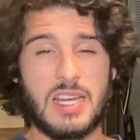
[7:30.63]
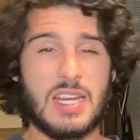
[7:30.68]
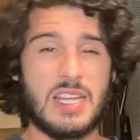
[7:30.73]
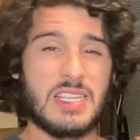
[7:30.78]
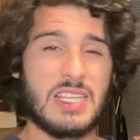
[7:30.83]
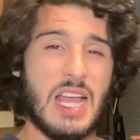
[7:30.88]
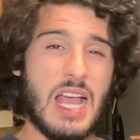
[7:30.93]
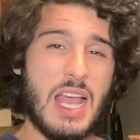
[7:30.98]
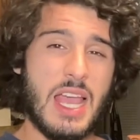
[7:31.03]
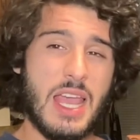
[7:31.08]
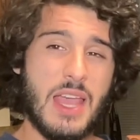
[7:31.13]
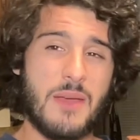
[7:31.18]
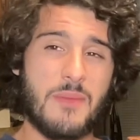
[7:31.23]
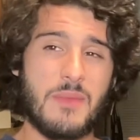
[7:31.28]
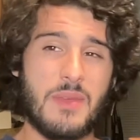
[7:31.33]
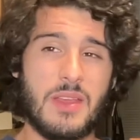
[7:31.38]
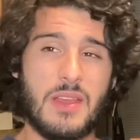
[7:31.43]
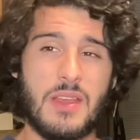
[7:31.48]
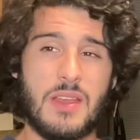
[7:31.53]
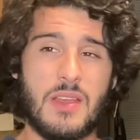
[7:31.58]
as I am
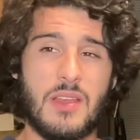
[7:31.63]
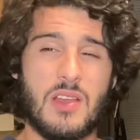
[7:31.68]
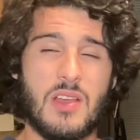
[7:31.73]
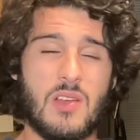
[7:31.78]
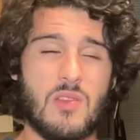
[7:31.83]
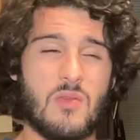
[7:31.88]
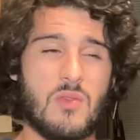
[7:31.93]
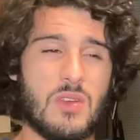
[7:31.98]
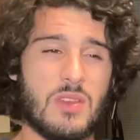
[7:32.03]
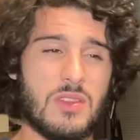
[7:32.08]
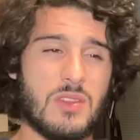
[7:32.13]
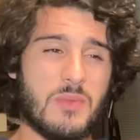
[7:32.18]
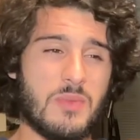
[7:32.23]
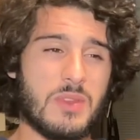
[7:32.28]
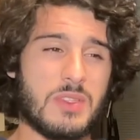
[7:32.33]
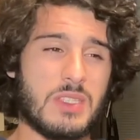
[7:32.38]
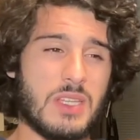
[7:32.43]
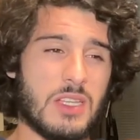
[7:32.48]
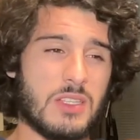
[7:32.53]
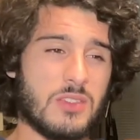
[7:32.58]
with the
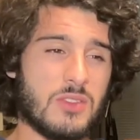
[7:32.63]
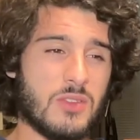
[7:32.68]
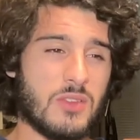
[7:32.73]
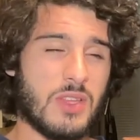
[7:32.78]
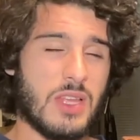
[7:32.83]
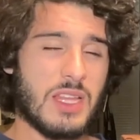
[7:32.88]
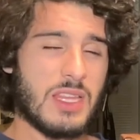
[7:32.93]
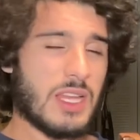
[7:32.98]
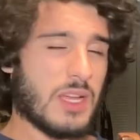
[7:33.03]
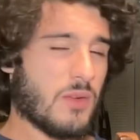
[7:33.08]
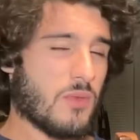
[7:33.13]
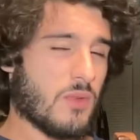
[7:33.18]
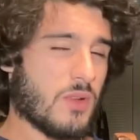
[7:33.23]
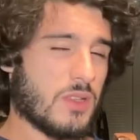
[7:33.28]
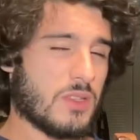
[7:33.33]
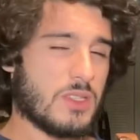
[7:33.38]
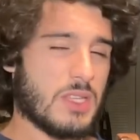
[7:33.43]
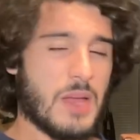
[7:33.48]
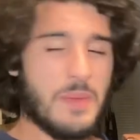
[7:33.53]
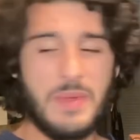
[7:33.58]
potential that like
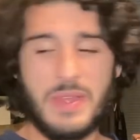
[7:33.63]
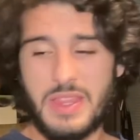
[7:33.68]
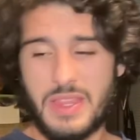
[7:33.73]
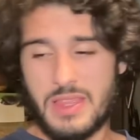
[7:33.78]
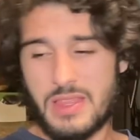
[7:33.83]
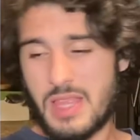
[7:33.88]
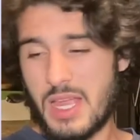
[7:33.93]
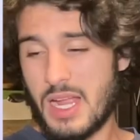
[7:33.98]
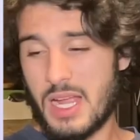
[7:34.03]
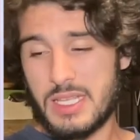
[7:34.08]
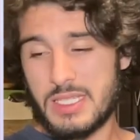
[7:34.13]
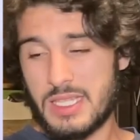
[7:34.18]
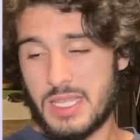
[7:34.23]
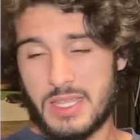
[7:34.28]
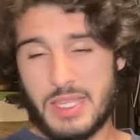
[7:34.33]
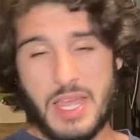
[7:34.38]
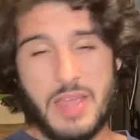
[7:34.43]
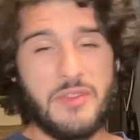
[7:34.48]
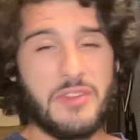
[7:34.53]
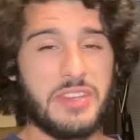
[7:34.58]
once? I mean, like I said,
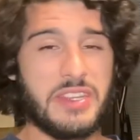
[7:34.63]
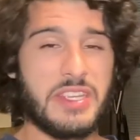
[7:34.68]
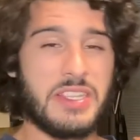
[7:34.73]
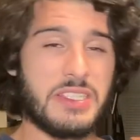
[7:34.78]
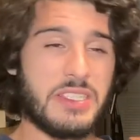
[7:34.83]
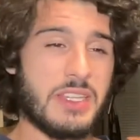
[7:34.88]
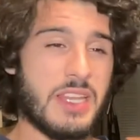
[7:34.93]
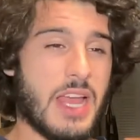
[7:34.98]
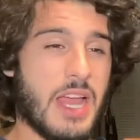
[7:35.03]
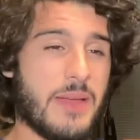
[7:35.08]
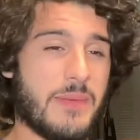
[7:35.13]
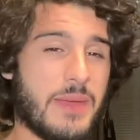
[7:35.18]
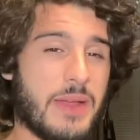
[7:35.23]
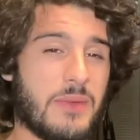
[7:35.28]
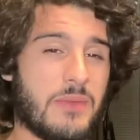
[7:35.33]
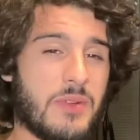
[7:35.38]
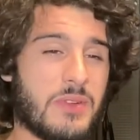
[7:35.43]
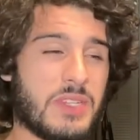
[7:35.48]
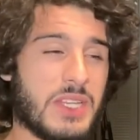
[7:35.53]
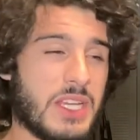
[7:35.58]
they have a decent nine-man
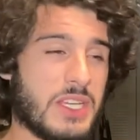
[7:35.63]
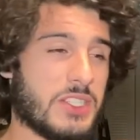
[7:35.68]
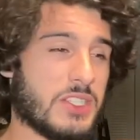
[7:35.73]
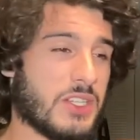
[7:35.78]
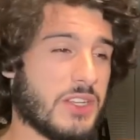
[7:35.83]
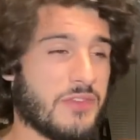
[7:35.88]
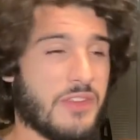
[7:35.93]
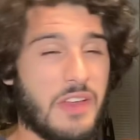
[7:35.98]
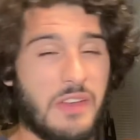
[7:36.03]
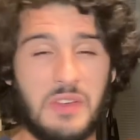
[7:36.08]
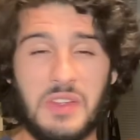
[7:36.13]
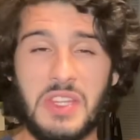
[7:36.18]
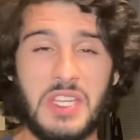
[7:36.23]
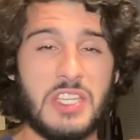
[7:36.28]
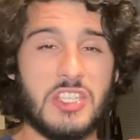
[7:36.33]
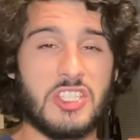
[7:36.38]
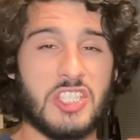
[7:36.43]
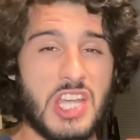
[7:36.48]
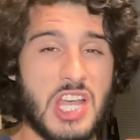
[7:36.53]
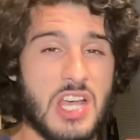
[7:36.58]
rotation. If everything
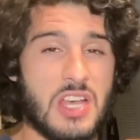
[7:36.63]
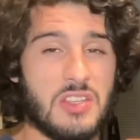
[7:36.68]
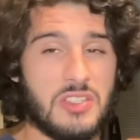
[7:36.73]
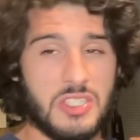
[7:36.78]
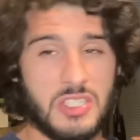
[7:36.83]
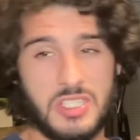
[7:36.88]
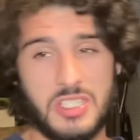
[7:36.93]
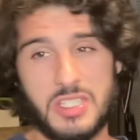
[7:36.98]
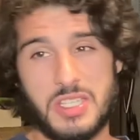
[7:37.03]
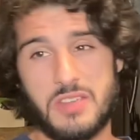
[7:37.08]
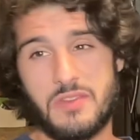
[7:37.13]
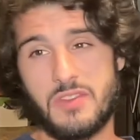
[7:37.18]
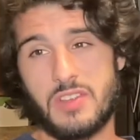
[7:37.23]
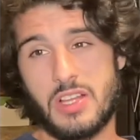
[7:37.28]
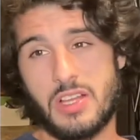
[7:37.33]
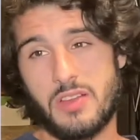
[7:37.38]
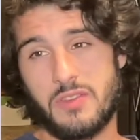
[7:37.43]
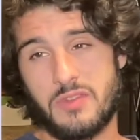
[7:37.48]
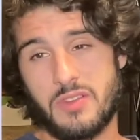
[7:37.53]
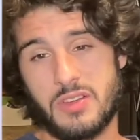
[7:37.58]
gels and Steve
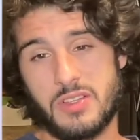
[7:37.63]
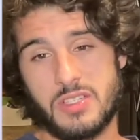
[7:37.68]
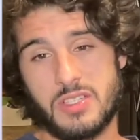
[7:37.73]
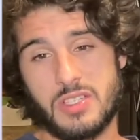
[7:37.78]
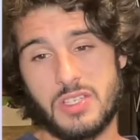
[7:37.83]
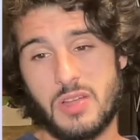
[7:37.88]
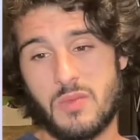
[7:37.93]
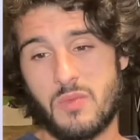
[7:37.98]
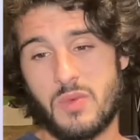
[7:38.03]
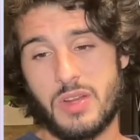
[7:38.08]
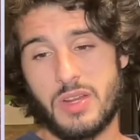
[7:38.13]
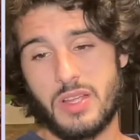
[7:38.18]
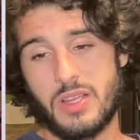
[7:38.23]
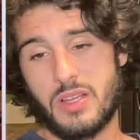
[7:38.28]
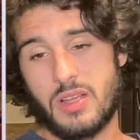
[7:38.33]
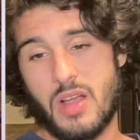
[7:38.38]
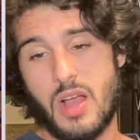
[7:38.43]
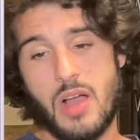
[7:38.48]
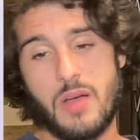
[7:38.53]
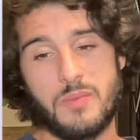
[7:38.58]
Clifford's somewhat
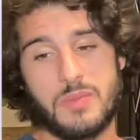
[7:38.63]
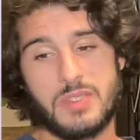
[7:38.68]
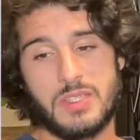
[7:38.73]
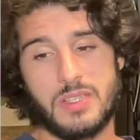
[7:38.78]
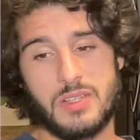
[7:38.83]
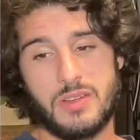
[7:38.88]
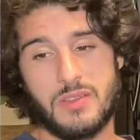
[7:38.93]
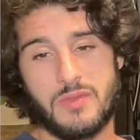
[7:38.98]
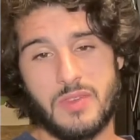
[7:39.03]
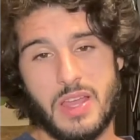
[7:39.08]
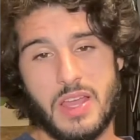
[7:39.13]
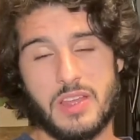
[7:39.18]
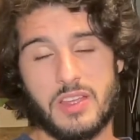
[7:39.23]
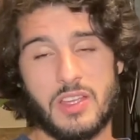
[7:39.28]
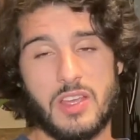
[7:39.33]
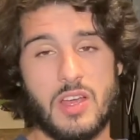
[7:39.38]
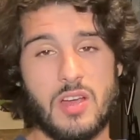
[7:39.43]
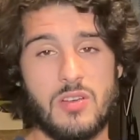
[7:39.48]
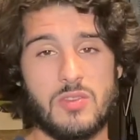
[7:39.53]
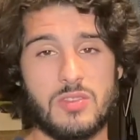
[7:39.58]
competent of a head
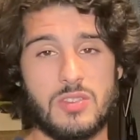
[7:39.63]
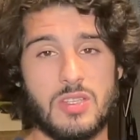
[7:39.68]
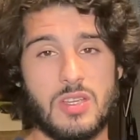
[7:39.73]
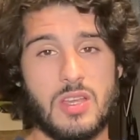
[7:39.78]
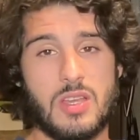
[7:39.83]
coach,